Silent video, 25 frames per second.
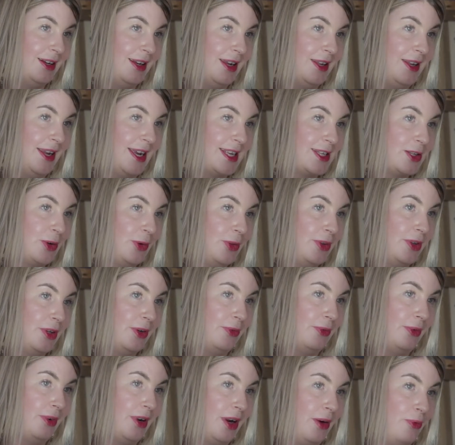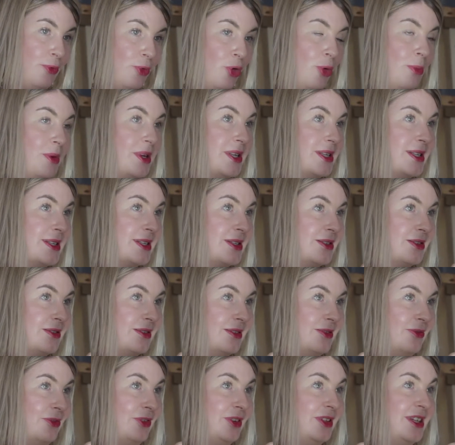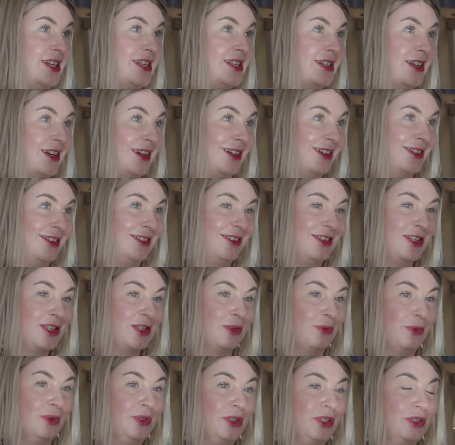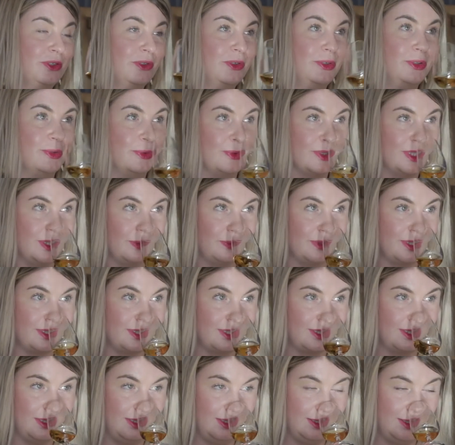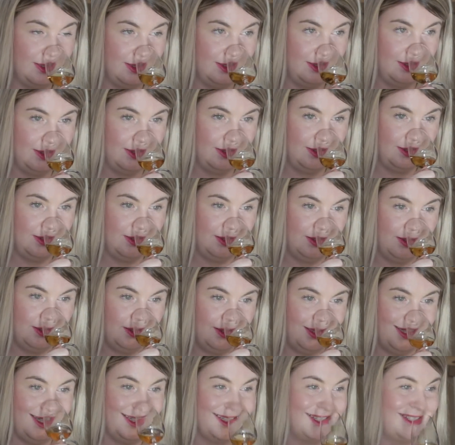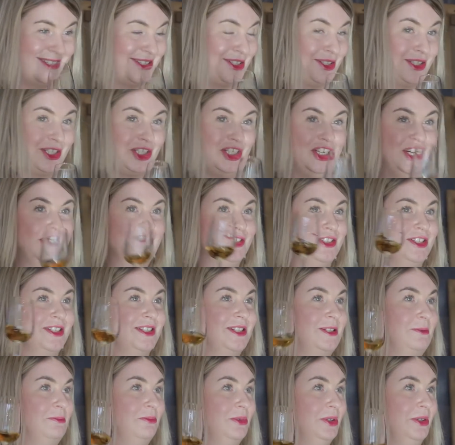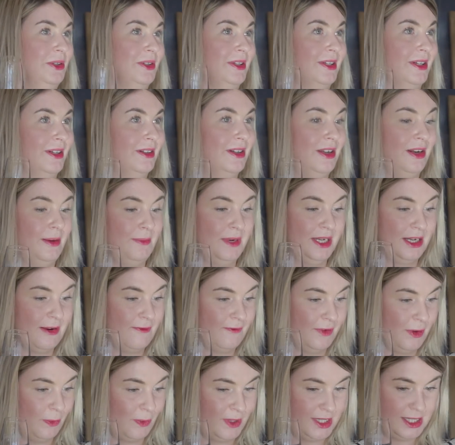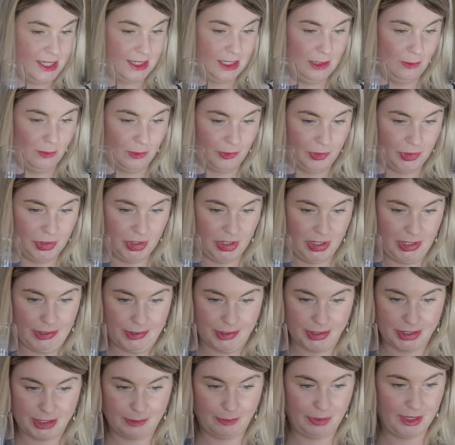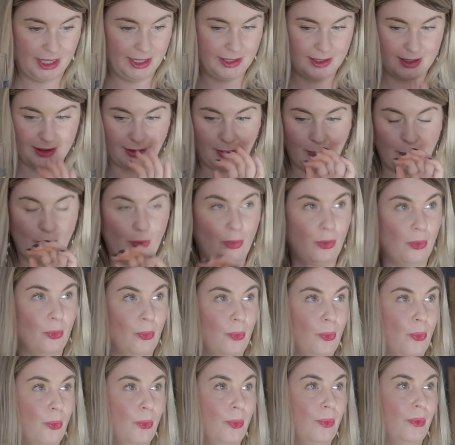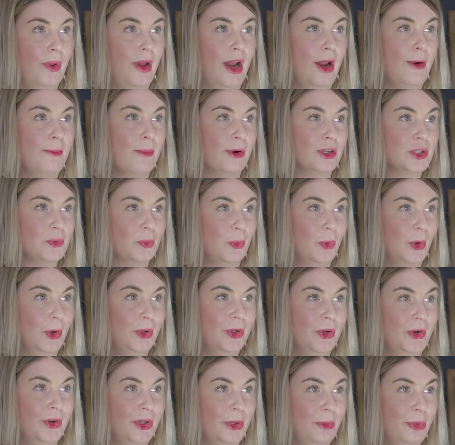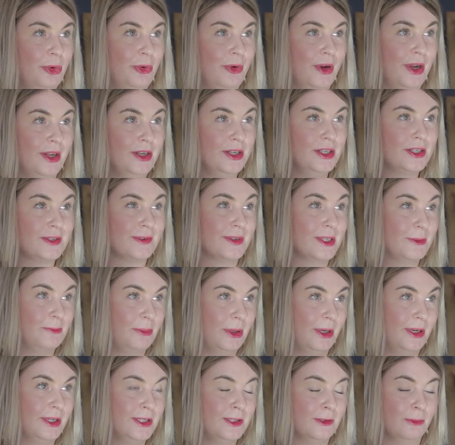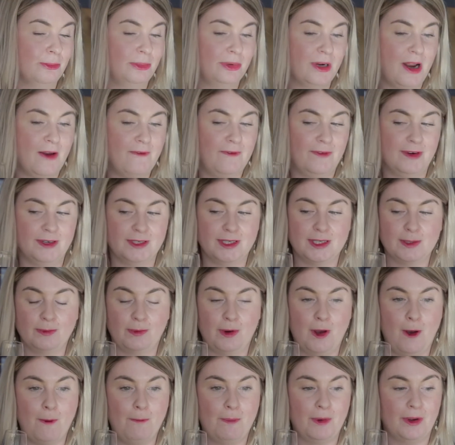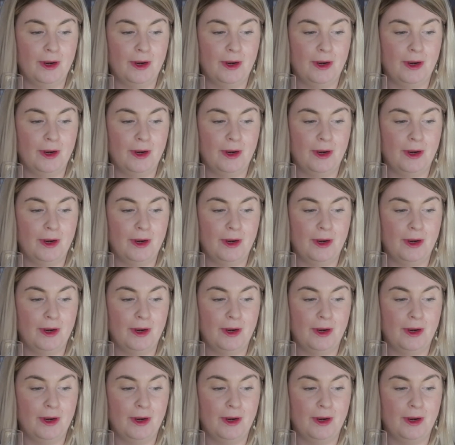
And that's all the aromas releasing. So when you do nose the whisky, it changes completely. And I mean, every whisky will change depending on how much water you put in. So it's personal preference as well.